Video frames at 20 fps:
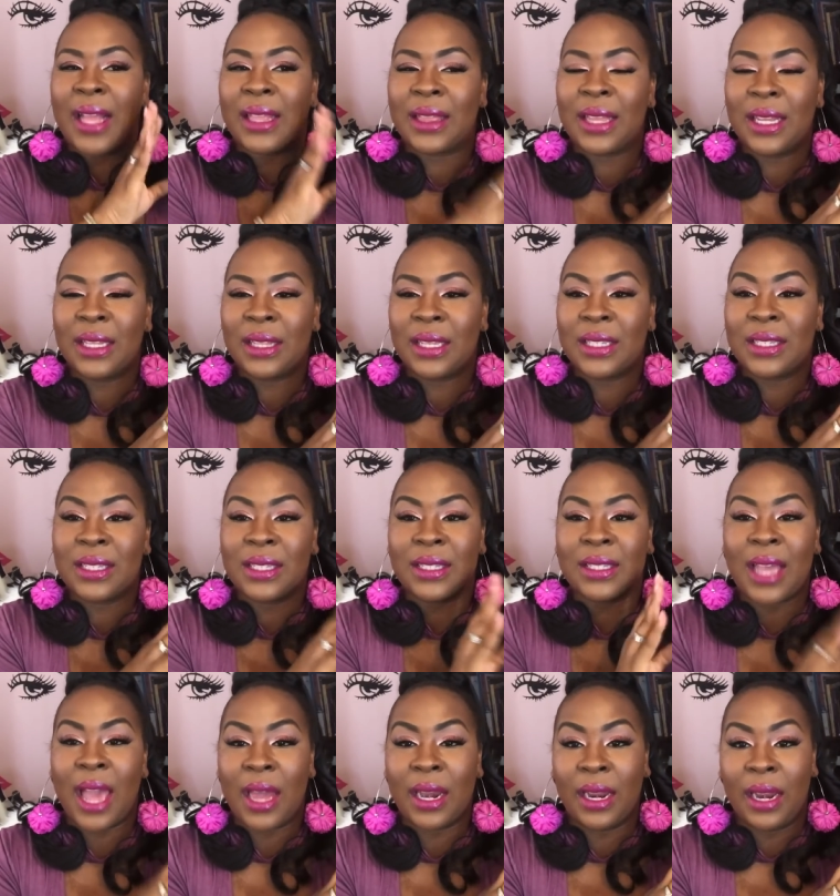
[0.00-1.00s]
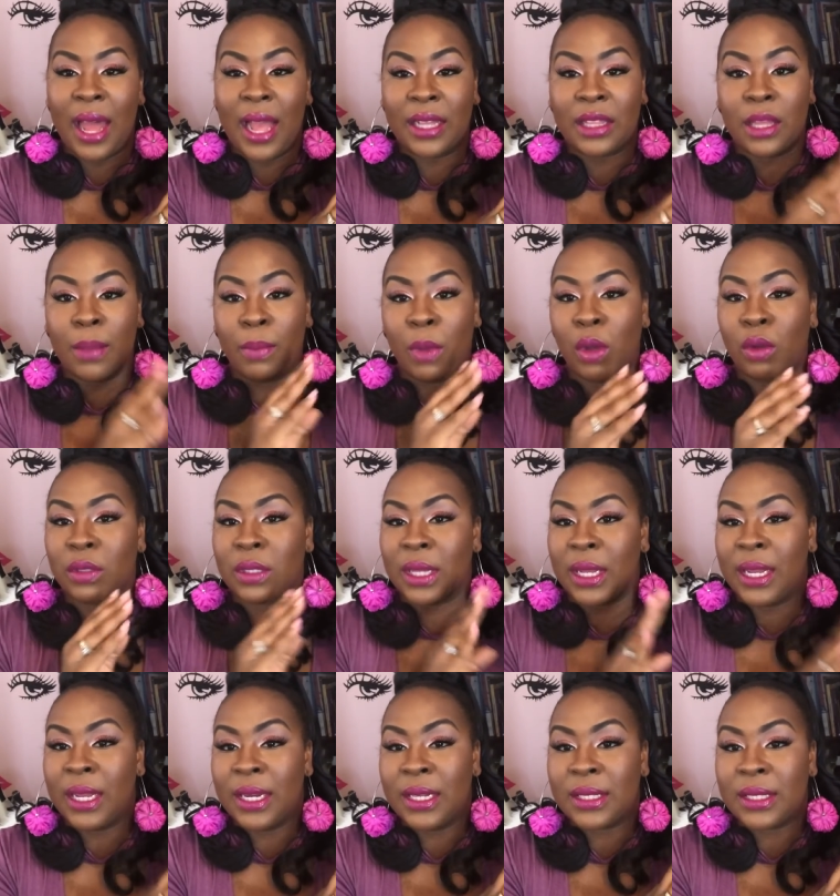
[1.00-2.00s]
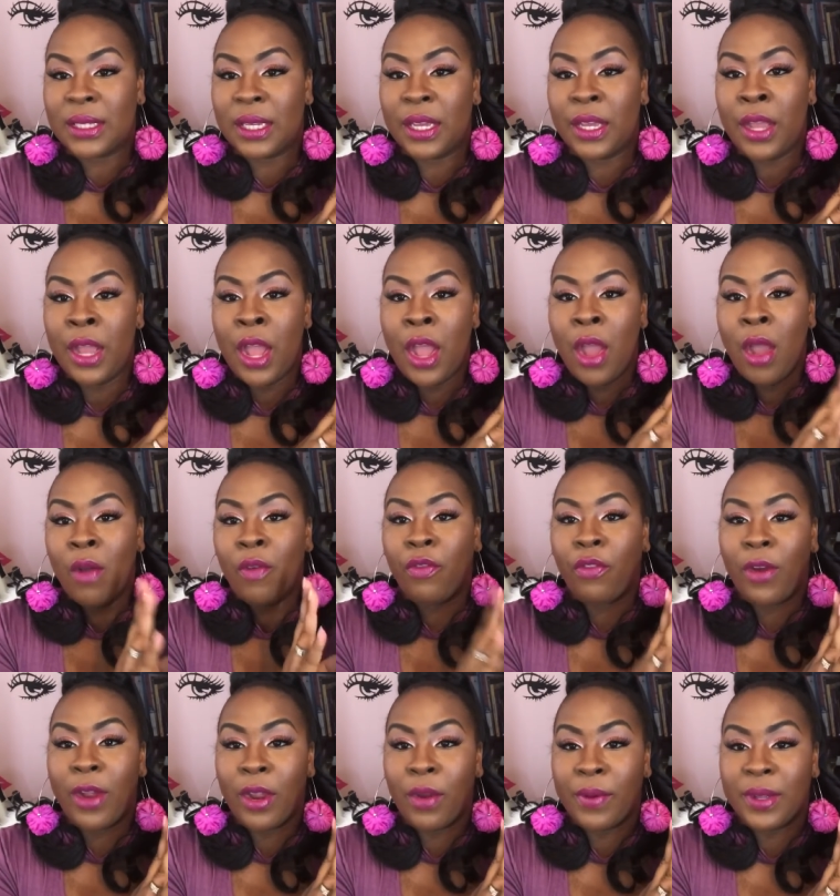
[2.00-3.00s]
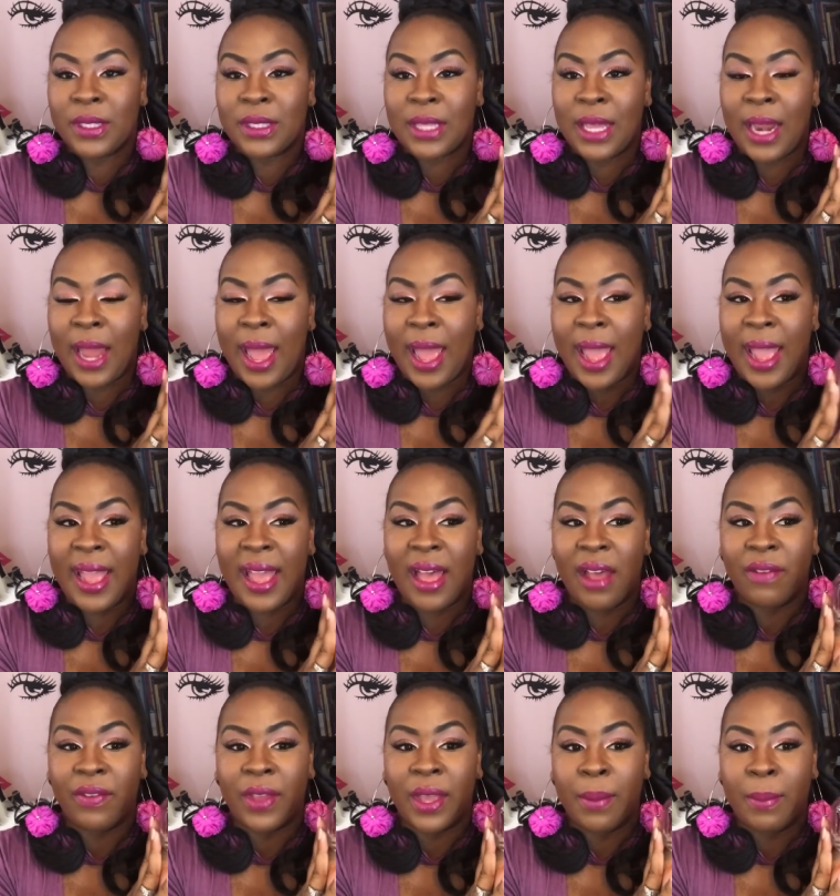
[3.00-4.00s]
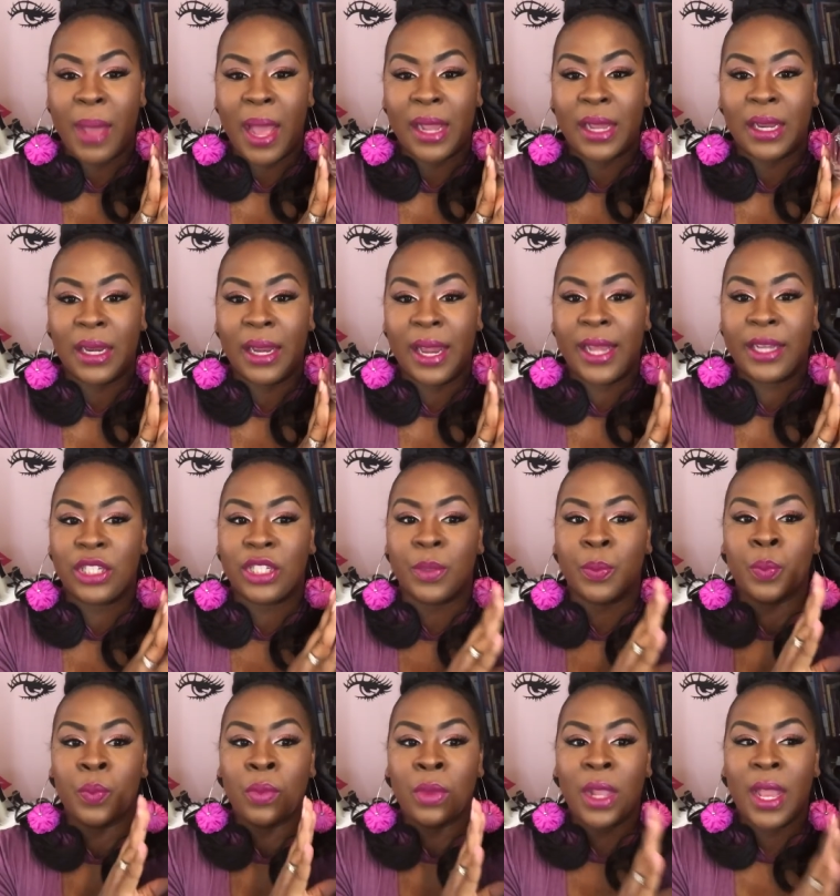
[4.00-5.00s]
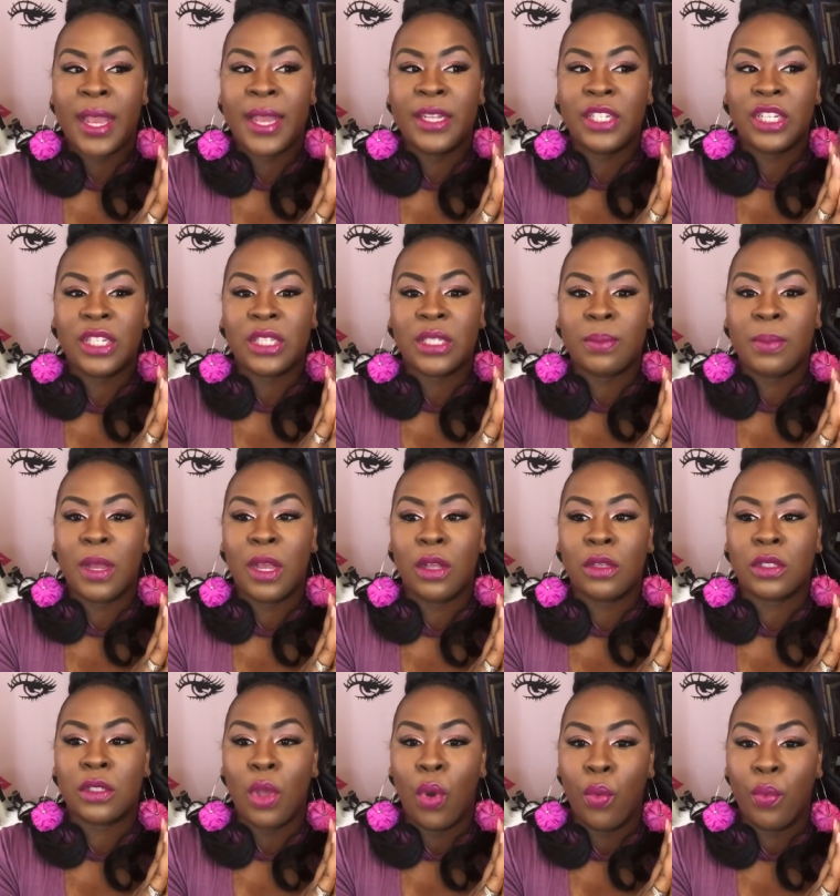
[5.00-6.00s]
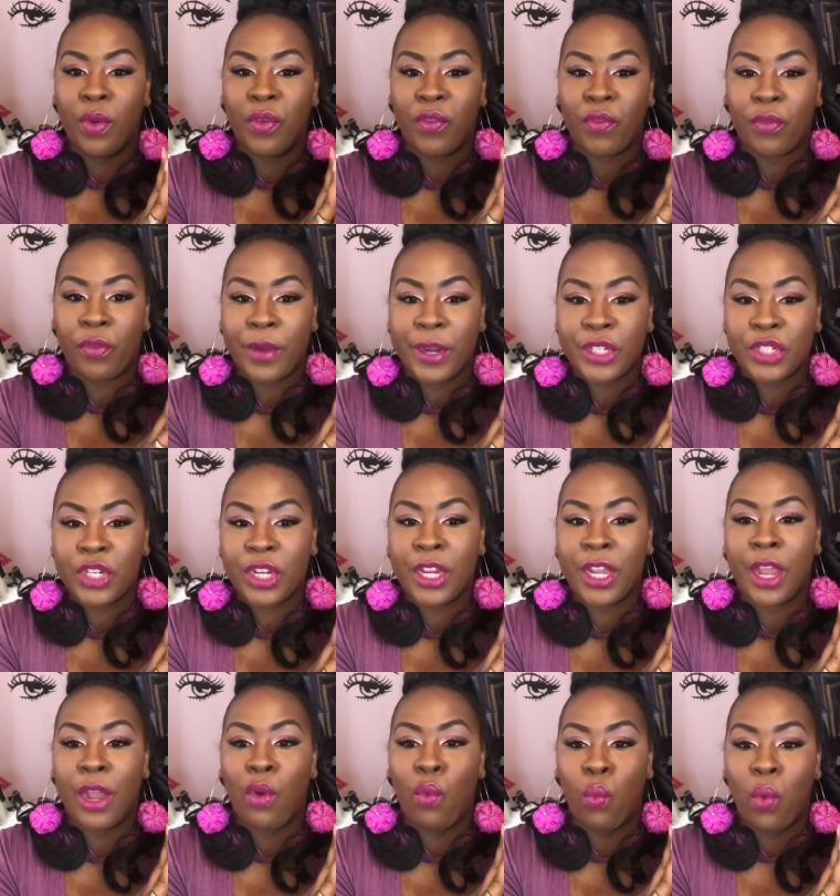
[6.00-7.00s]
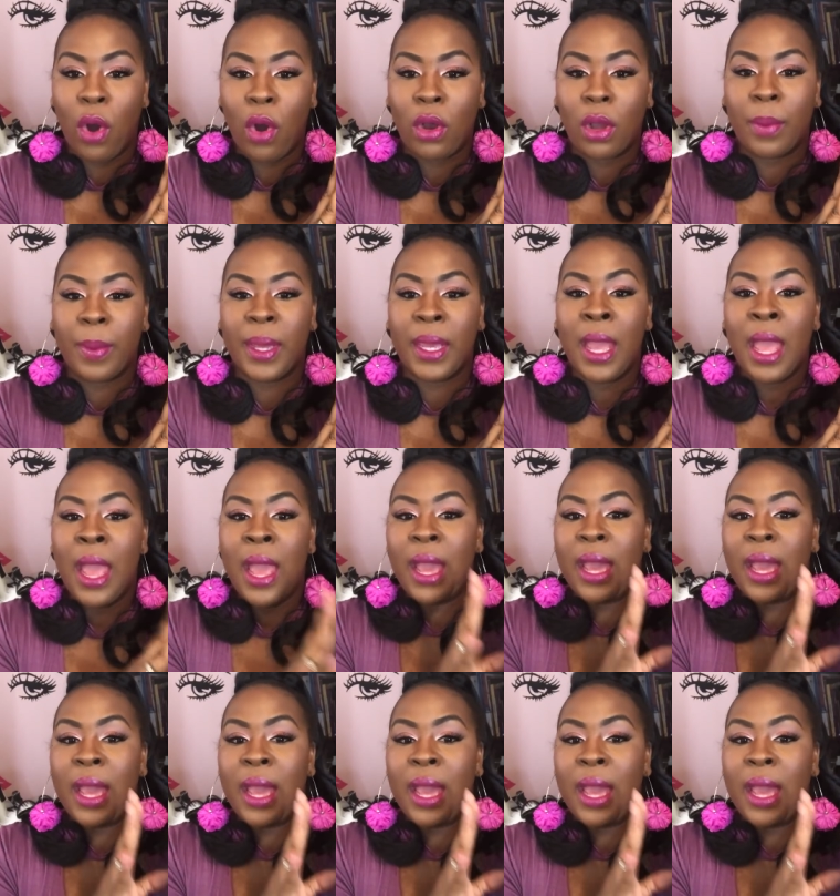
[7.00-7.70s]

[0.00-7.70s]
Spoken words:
I think this is kind of like the most innocent fragrance that I have in my collection. It just smells so refreshing and welcoming.